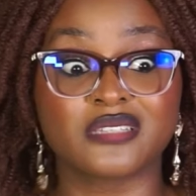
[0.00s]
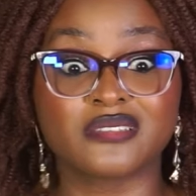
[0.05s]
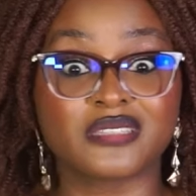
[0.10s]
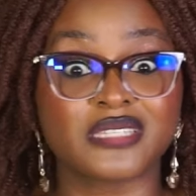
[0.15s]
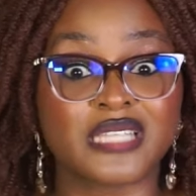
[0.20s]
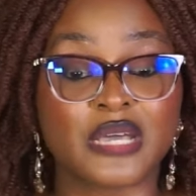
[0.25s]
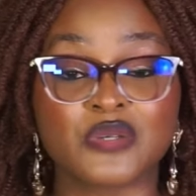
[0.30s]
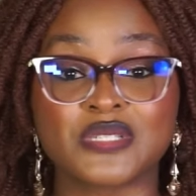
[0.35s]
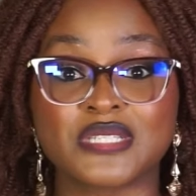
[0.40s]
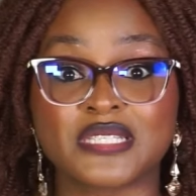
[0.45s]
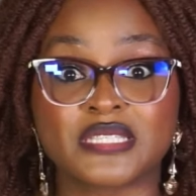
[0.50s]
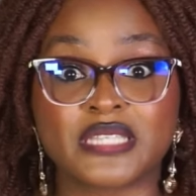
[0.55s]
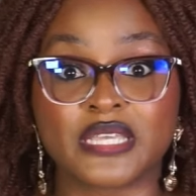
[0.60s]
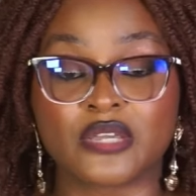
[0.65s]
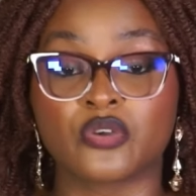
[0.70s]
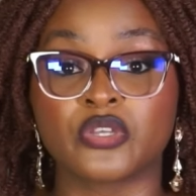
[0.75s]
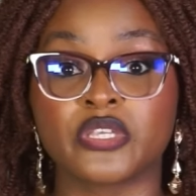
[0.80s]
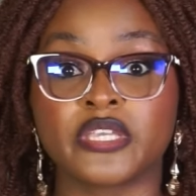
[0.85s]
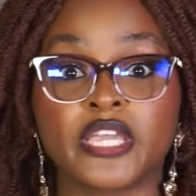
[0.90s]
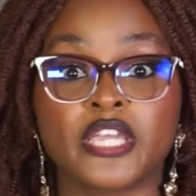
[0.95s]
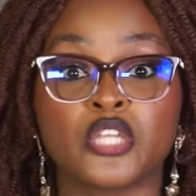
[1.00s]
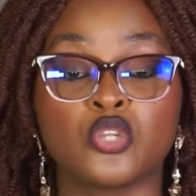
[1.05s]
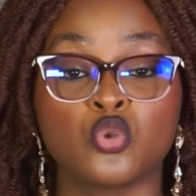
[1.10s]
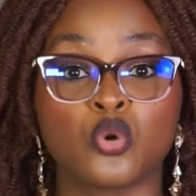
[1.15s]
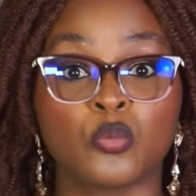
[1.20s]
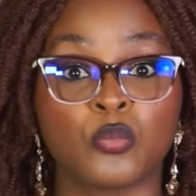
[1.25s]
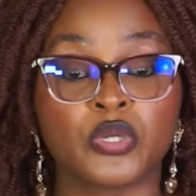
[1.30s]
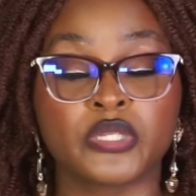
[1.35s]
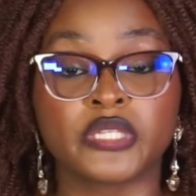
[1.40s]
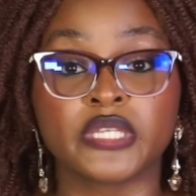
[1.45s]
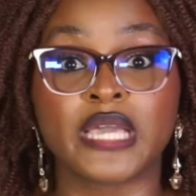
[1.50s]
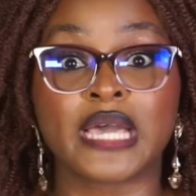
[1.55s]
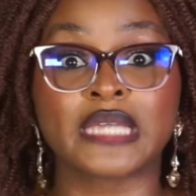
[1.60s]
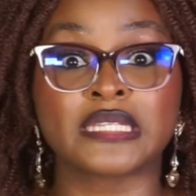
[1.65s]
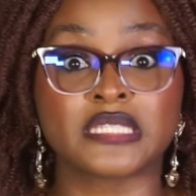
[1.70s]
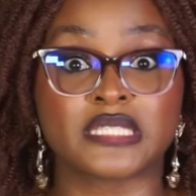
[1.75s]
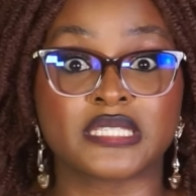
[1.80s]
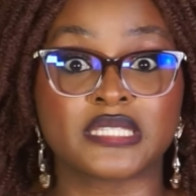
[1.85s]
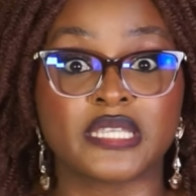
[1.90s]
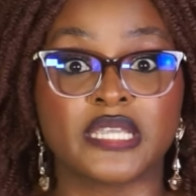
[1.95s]
that was the second year nobody
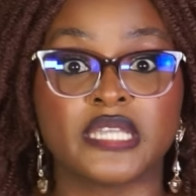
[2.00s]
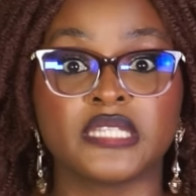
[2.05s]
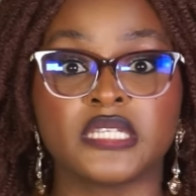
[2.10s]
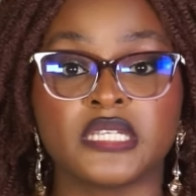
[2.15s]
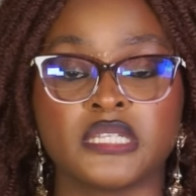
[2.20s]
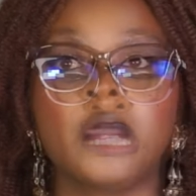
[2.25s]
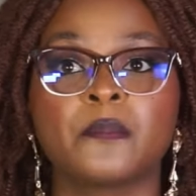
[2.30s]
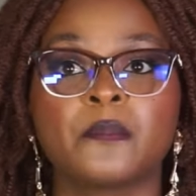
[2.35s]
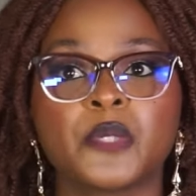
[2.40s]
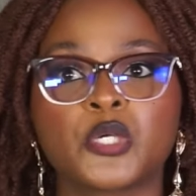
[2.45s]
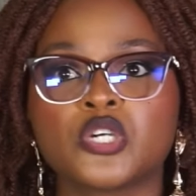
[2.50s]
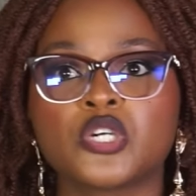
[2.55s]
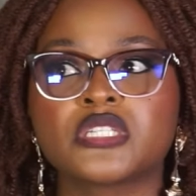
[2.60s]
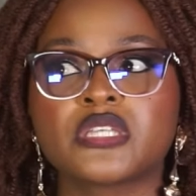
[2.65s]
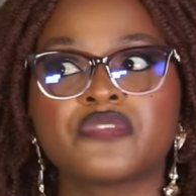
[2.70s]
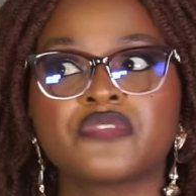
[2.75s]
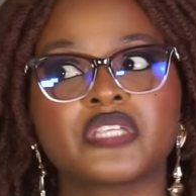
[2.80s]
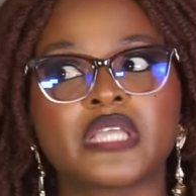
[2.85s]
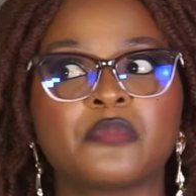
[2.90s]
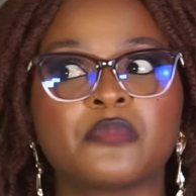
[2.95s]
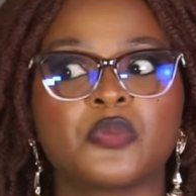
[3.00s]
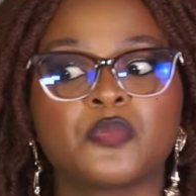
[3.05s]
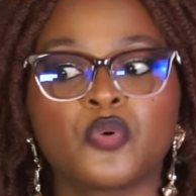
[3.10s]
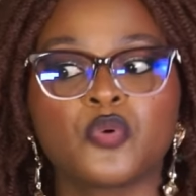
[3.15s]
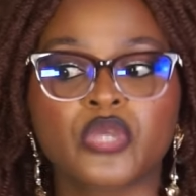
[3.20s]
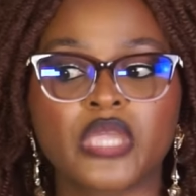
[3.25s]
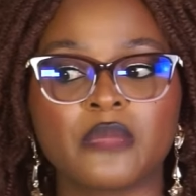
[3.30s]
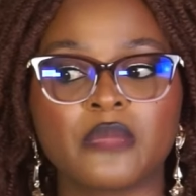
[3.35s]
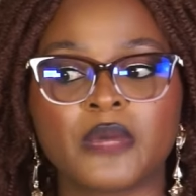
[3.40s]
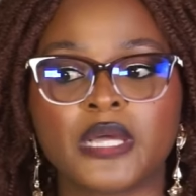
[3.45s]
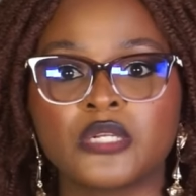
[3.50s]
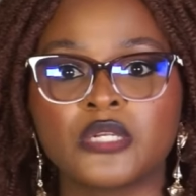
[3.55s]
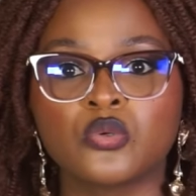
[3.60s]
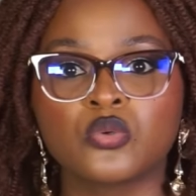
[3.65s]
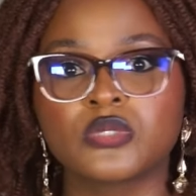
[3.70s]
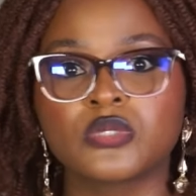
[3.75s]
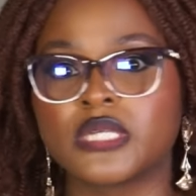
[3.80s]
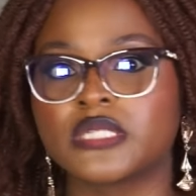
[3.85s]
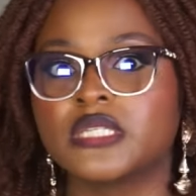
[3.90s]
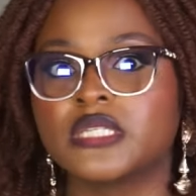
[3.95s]
had stayed in it, because every time people came and
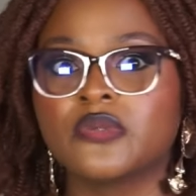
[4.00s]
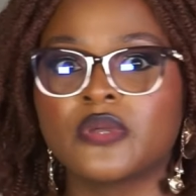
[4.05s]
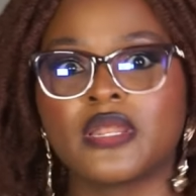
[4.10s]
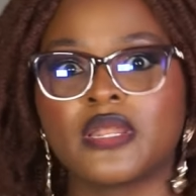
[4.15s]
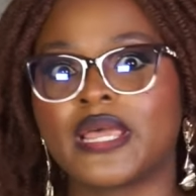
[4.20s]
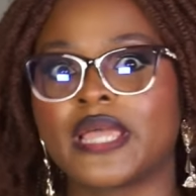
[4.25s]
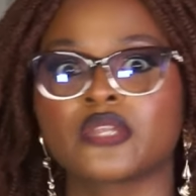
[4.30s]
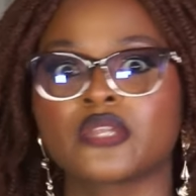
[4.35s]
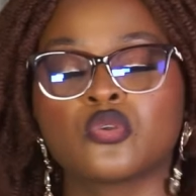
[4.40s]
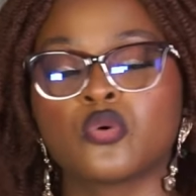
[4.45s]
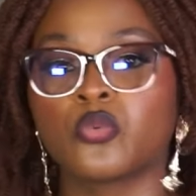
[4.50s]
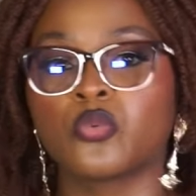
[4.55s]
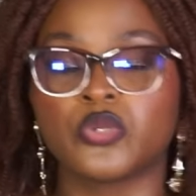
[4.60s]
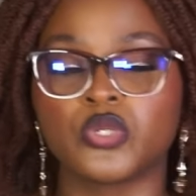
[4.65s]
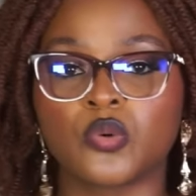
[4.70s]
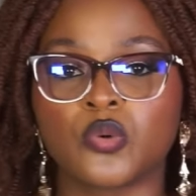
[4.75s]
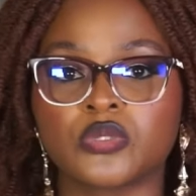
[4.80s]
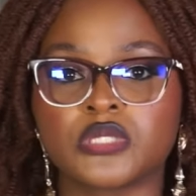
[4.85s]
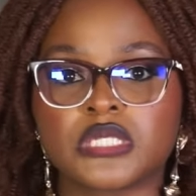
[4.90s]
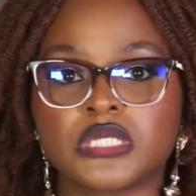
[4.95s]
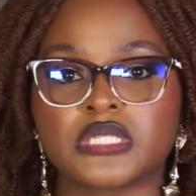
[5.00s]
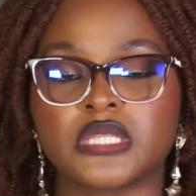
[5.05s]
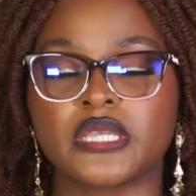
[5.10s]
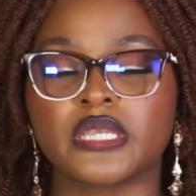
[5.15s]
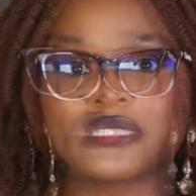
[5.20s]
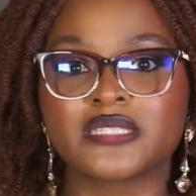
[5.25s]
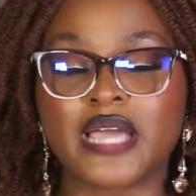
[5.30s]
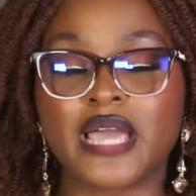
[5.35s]
looked at it, they were like, no, we don't want to stay here.